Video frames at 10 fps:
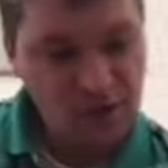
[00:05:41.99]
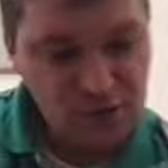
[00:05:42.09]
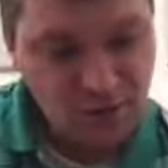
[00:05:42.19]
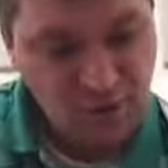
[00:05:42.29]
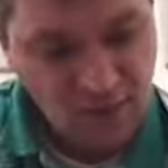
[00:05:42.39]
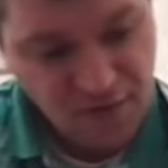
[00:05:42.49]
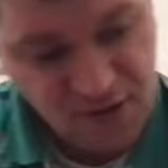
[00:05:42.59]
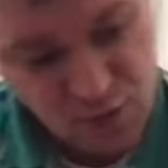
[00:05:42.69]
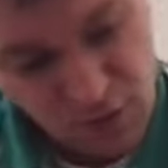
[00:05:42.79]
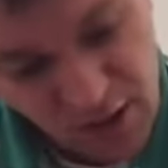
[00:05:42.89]
So I've got
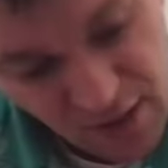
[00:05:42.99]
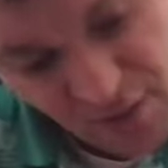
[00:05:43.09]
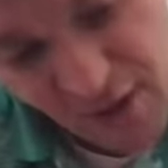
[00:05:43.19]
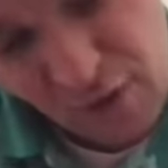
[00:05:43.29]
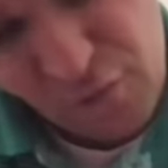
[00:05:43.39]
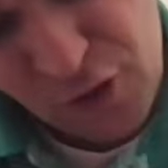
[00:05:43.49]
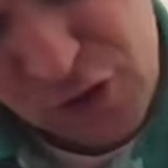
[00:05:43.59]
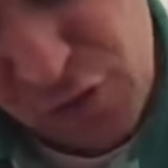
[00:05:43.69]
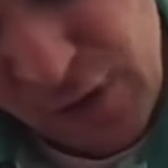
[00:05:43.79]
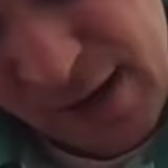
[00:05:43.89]
this one in the
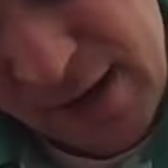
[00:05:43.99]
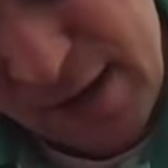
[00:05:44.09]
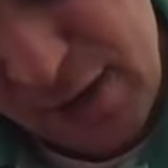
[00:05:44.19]
first fret,